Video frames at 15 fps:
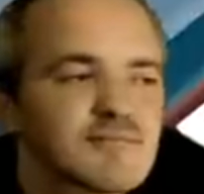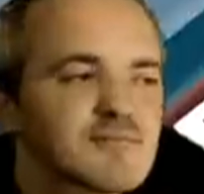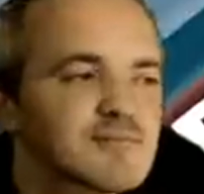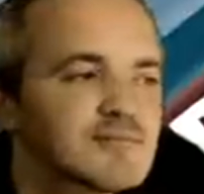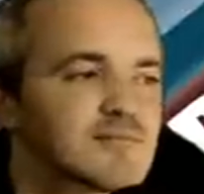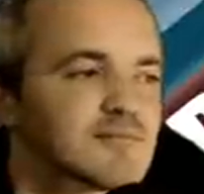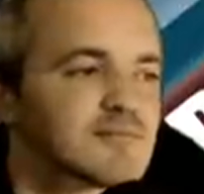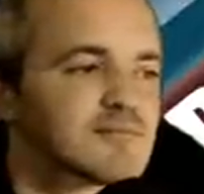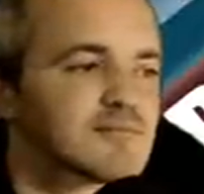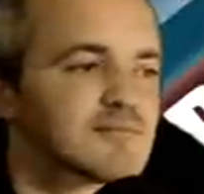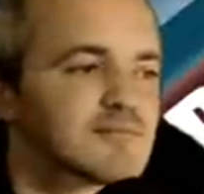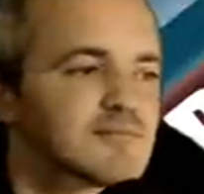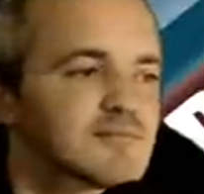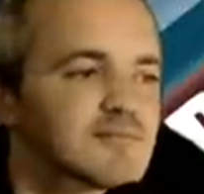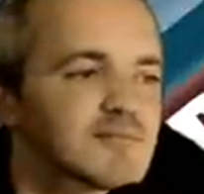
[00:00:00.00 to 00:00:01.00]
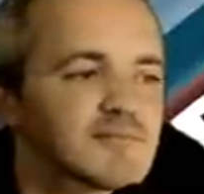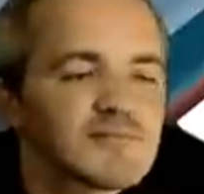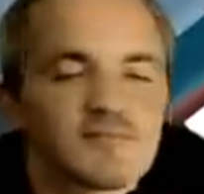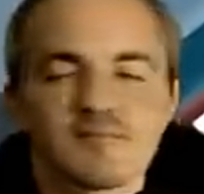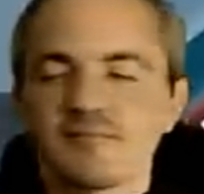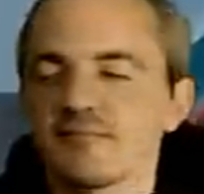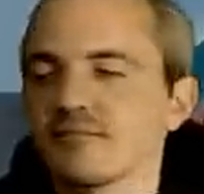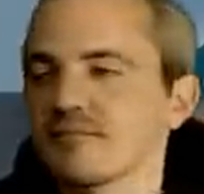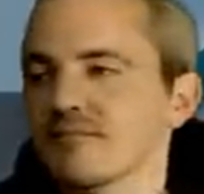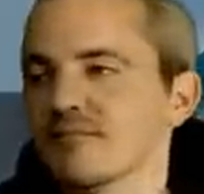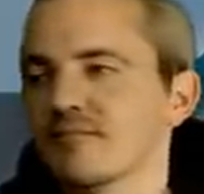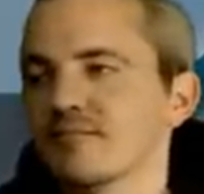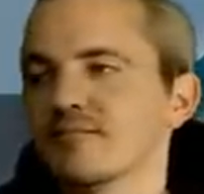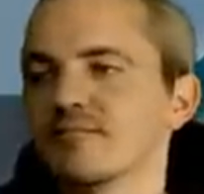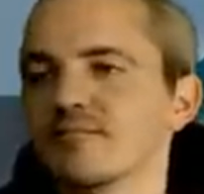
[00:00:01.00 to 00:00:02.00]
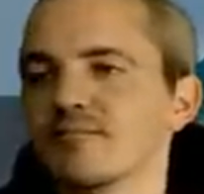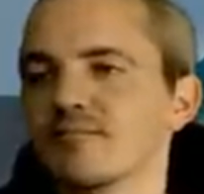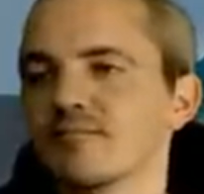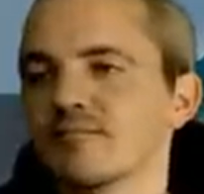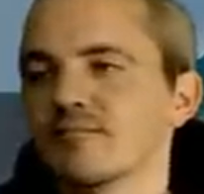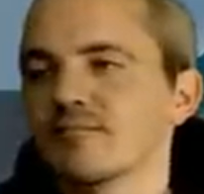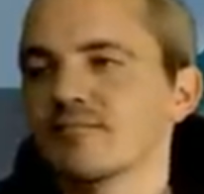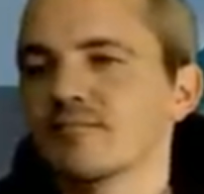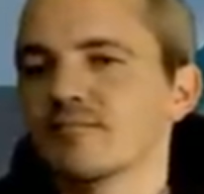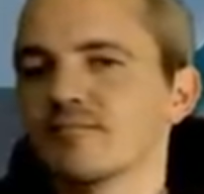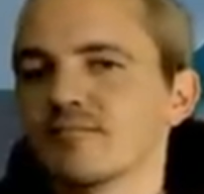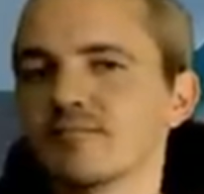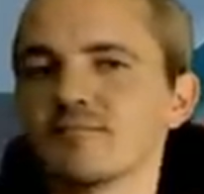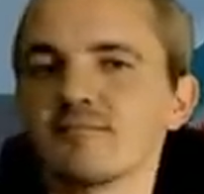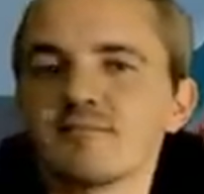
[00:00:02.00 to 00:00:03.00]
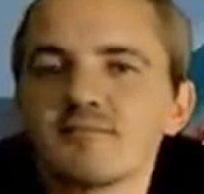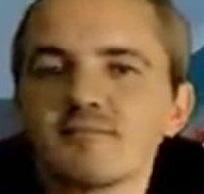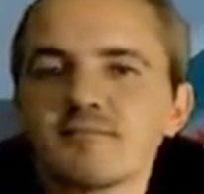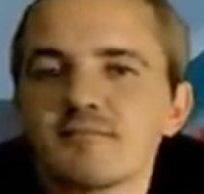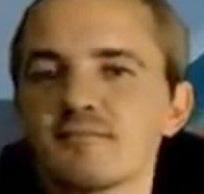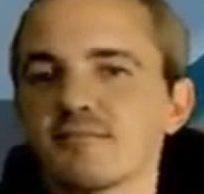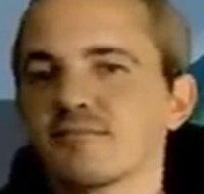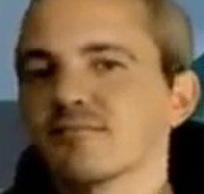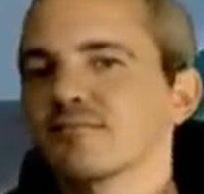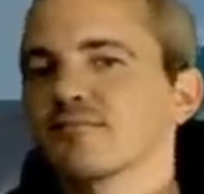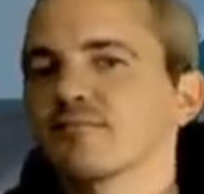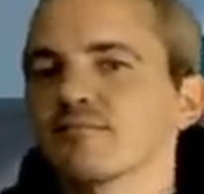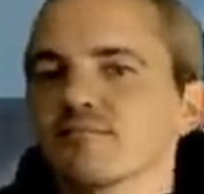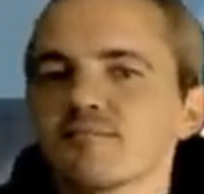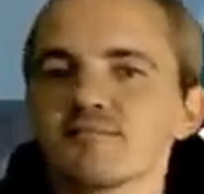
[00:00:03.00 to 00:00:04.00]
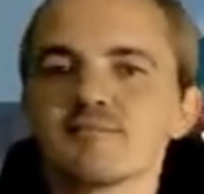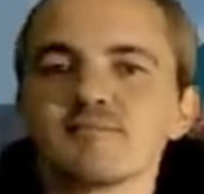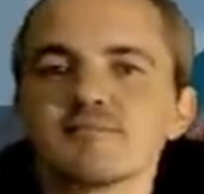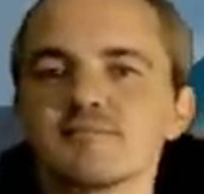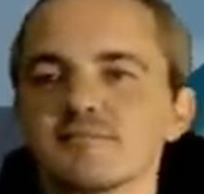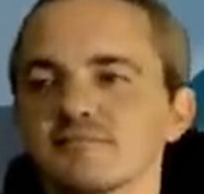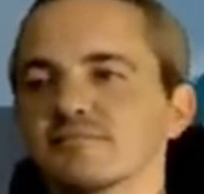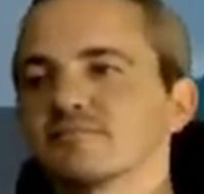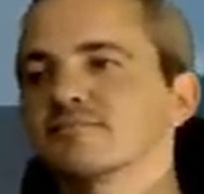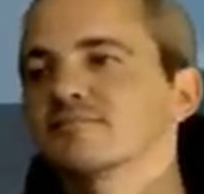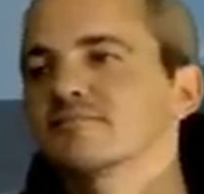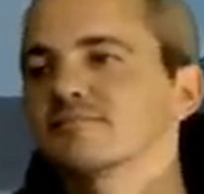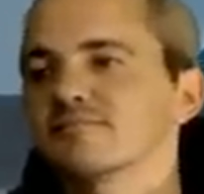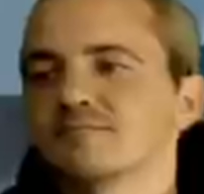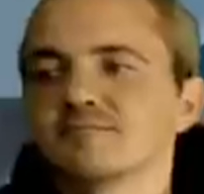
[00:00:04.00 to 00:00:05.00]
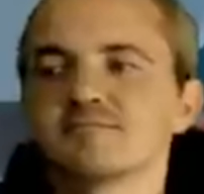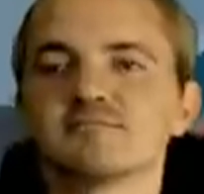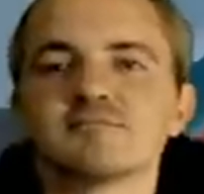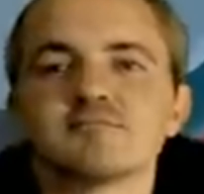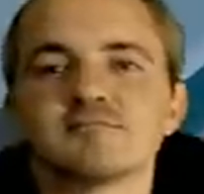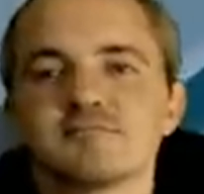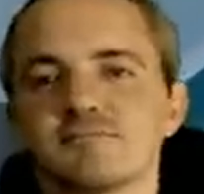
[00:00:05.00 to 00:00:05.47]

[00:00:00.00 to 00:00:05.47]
(not speaking)